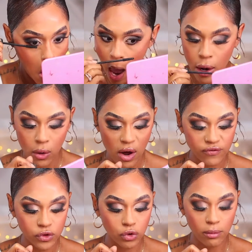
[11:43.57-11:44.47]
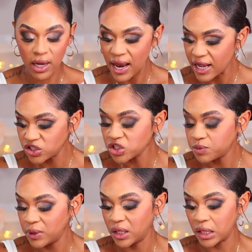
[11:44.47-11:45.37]
I don't have to do my lashes
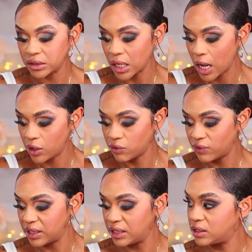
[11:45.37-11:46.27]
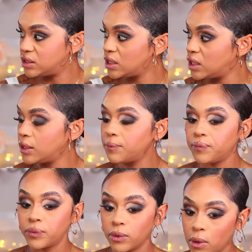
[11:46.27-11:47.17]
because I already did
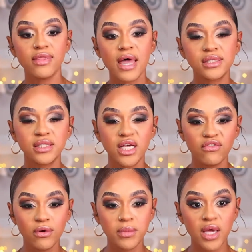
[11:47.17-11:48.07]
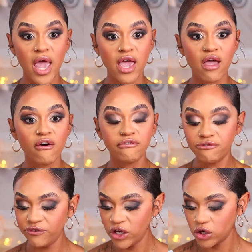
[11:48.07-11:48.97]
it, and that's giving me a
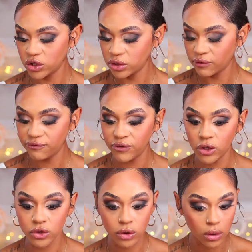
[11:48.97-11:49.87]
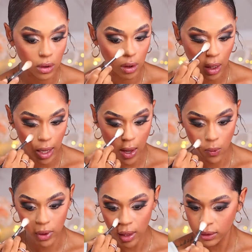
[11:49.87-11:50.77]
fierce look. And
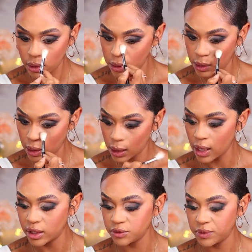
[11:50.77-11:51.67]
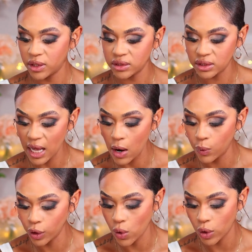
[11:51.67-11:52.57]
we're not done yet guys, because now
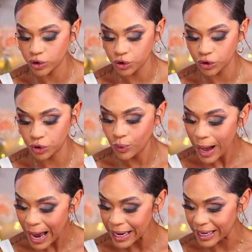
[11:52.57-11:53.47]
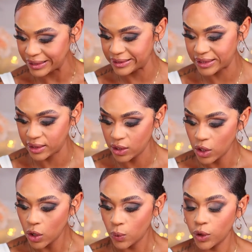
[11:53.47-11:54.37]
we're going to do highlight.
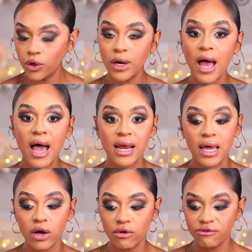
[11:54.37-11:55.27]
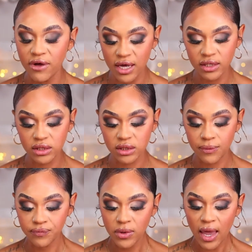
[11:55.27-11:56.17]
We're going to highlight our face,
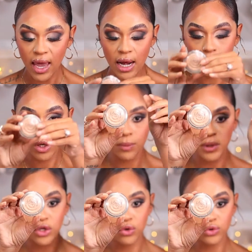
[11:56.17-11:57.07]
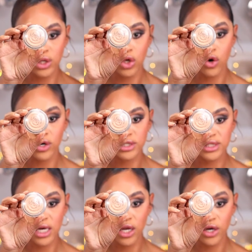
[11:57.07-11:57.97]
and I'm going to be using Lower
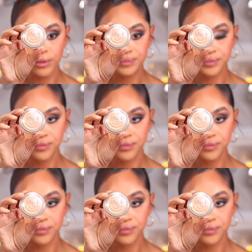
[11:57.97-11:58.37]
Cellar,